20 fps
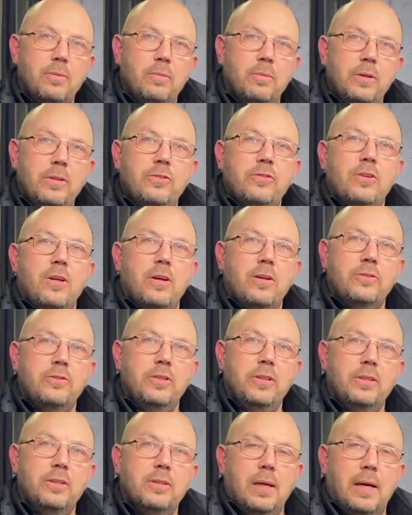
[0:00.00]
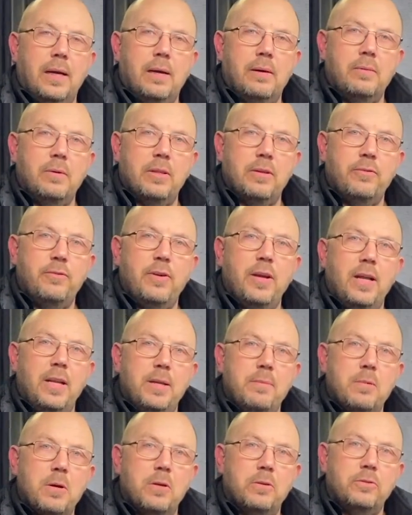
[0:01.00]
we started out with a fairly
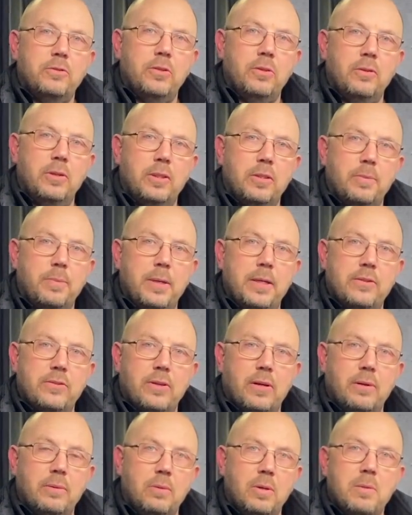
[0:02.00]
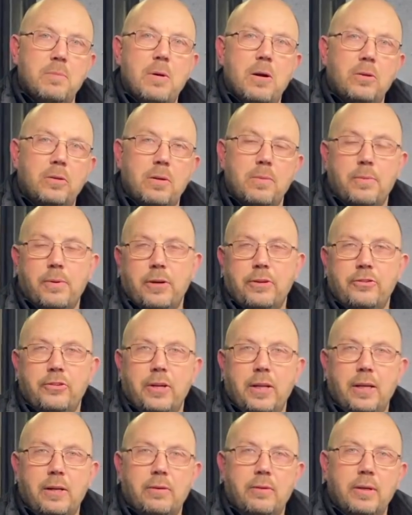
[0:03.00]
mild 2 litre Pinto with a mild compression
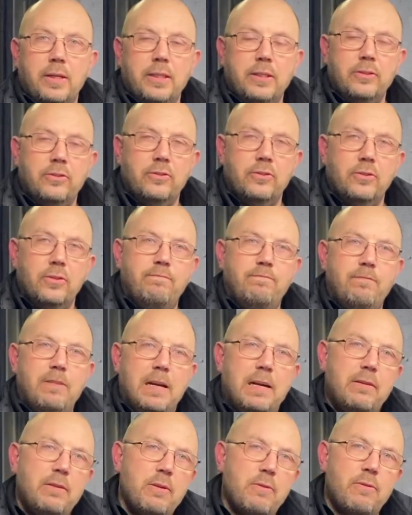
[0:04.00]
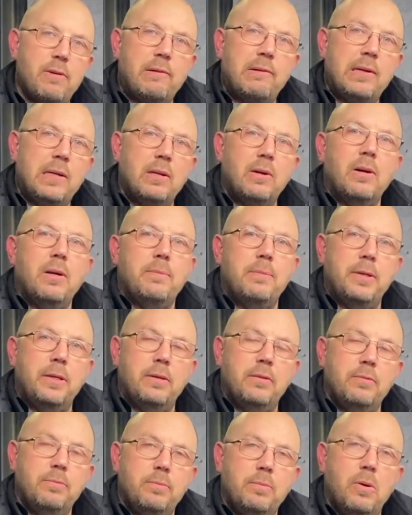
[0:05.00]
increase, very, very light bit
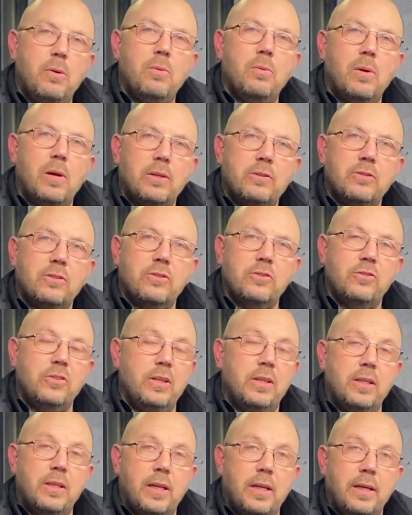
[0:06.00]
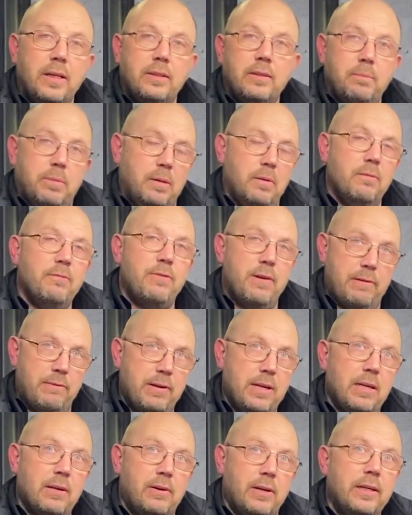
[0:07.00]
of port work to the cylinder head, but
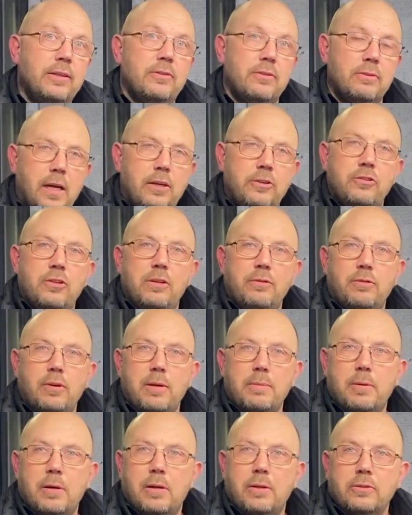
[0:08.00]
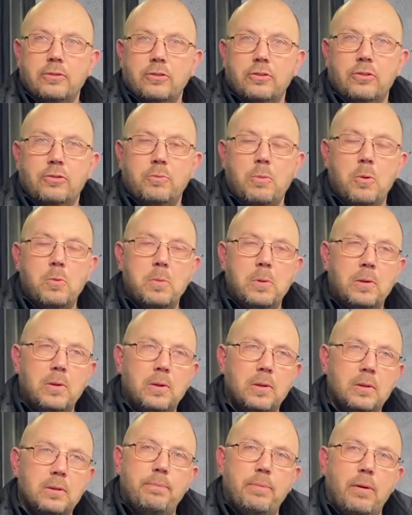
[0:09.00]
very light. Ashley free branch, small
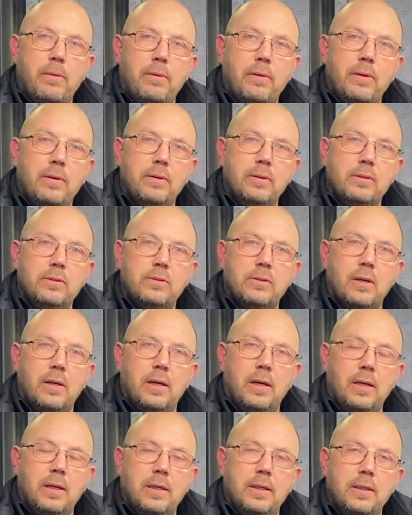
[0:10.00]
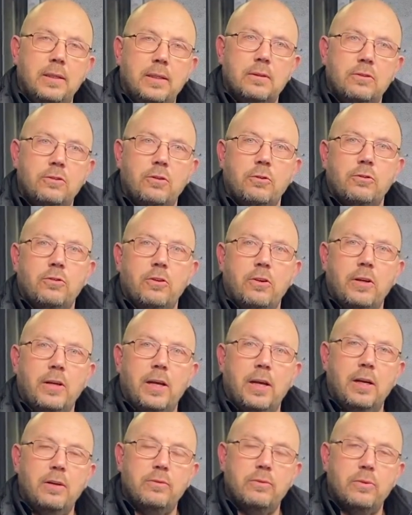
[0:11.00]
bore, borrowed a short circuit
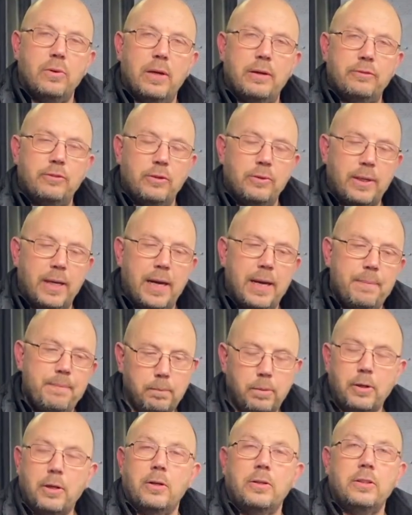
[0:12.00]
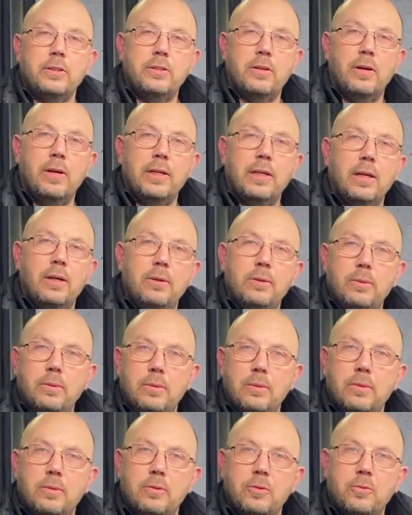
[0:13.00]
oval F2 cam, put it on a dyno,
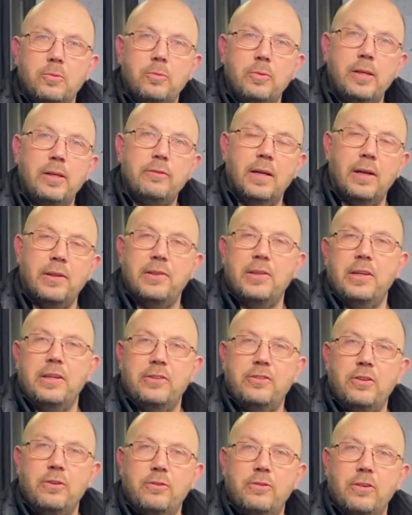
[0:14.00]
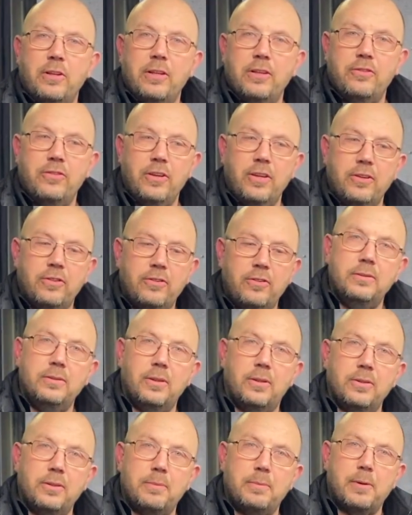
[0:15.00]
with a 32-36,
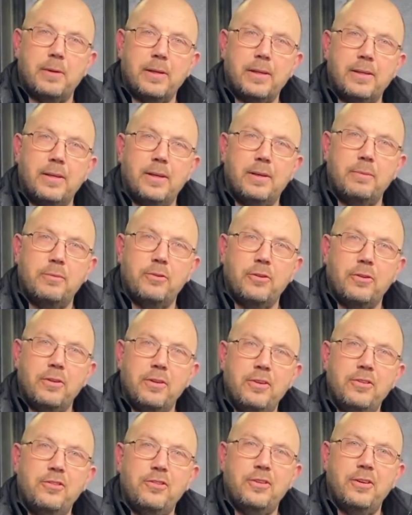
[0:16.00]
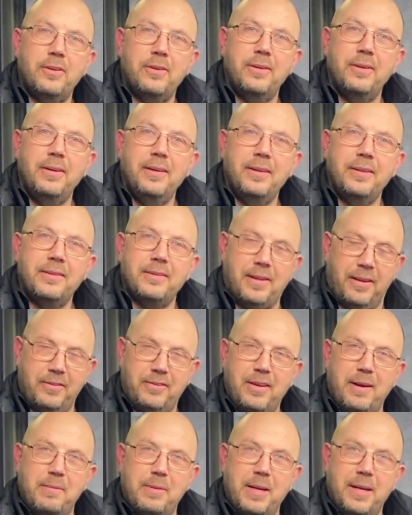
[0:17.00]
not the bike carbs on this. That's
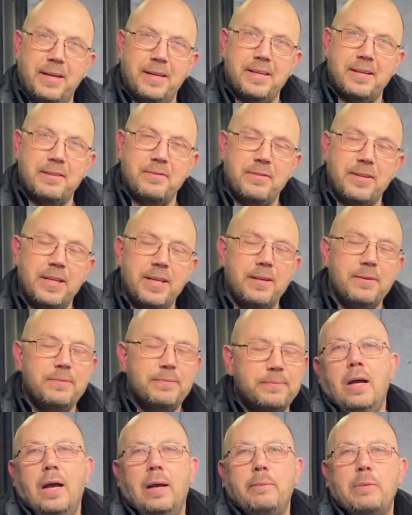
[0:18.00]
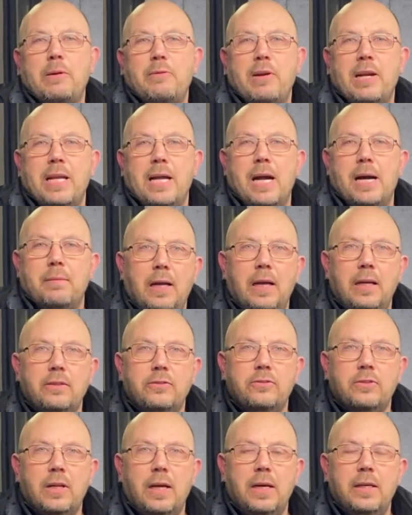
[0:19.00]
coming in another video. And we ran it up. As
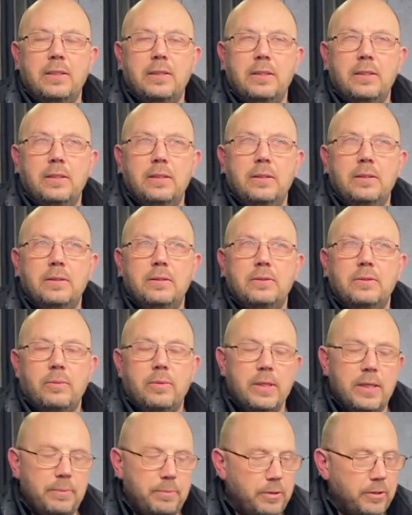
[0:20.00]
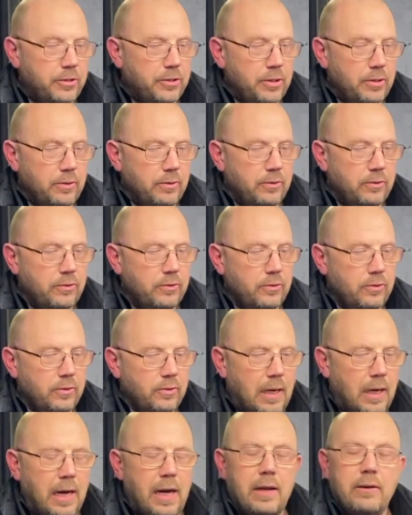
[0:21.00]
standard, we produced
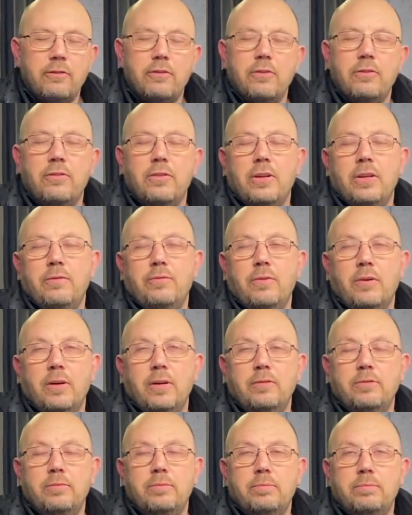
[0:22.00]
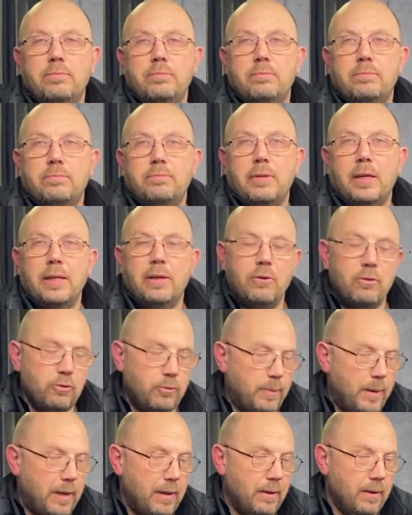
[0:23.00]
135 brake
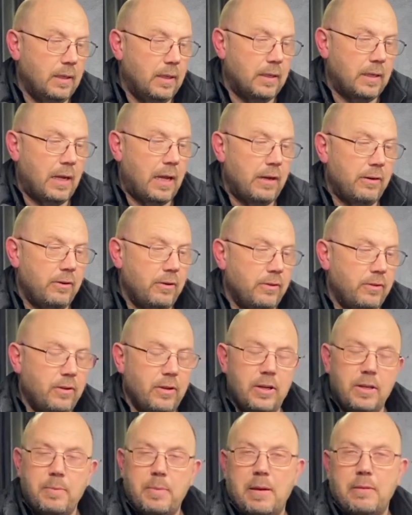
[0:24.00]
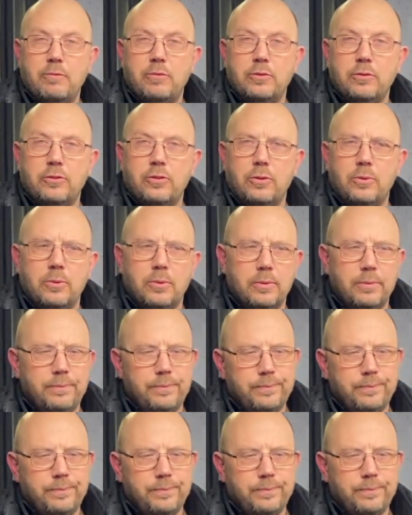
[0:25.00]
horsepower and 130 pound-foot torque.